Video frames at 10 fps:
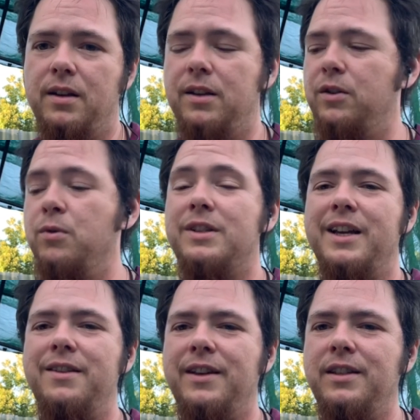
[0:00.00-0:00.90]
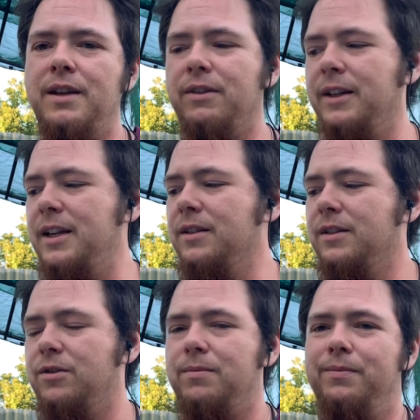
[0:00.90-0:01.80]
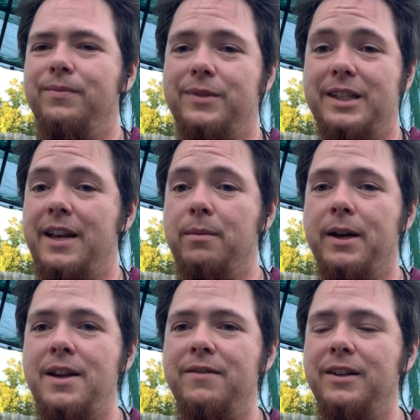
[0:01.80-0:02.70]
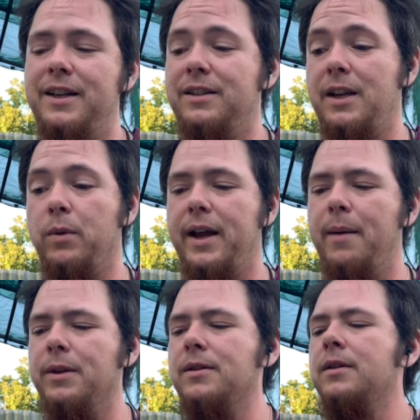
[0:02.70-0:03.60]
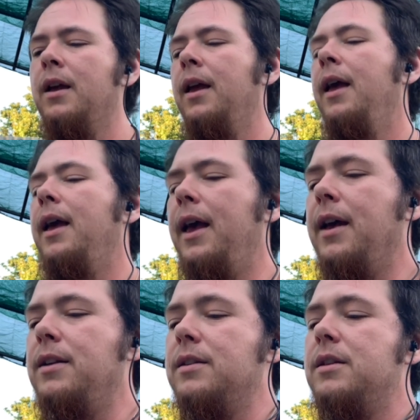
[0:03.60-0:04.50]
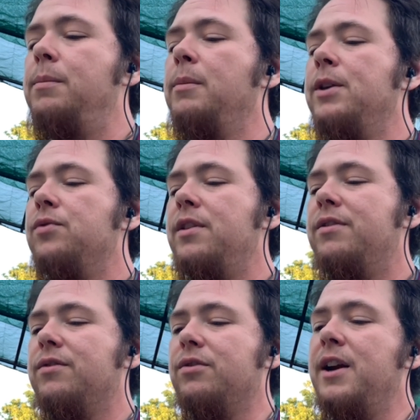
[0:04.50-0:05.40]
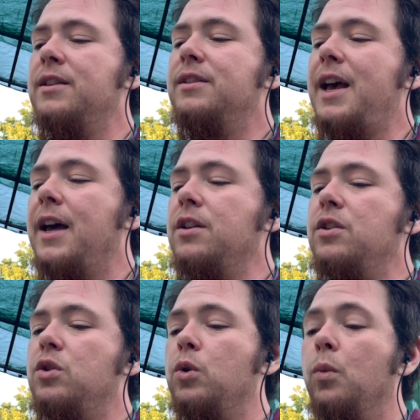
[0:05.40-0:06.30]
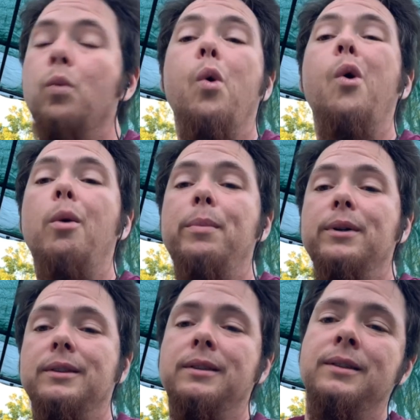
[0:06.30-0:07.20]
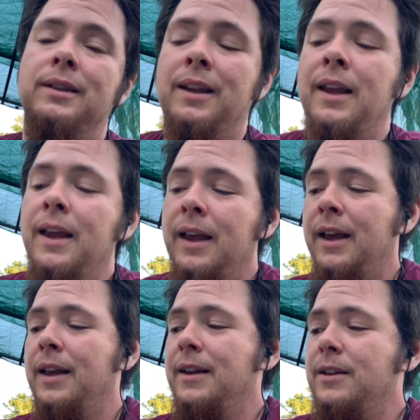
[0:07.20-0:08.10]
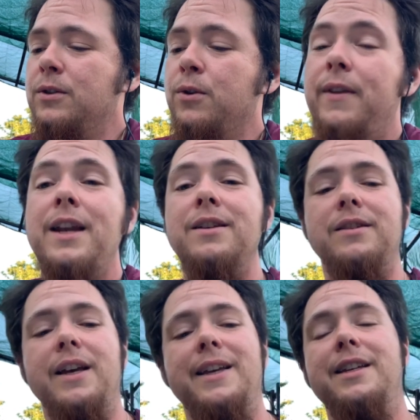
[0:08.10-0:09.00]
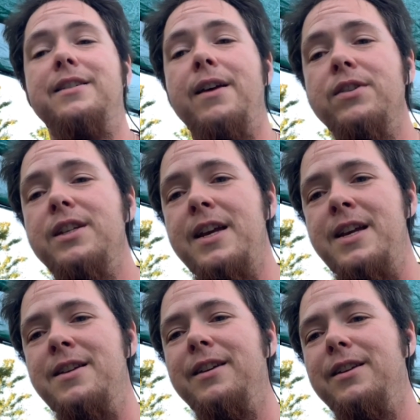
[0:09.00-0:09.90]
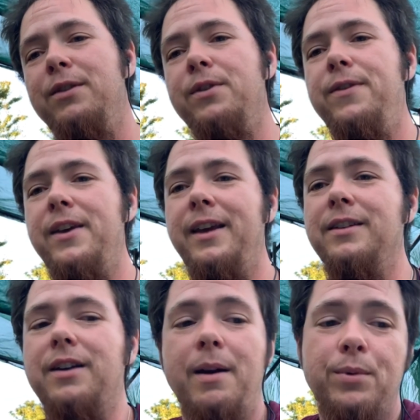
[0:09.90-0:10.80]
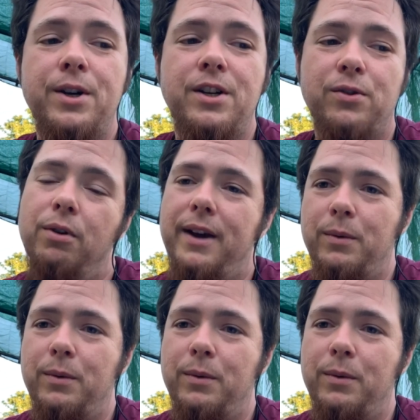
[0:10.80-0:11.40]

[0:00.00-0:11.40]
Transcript: don't slay things evenly, slay them unevenly, see what happens, and supplementary threads added to warp. So that is 17 different things. I'm pretty sure that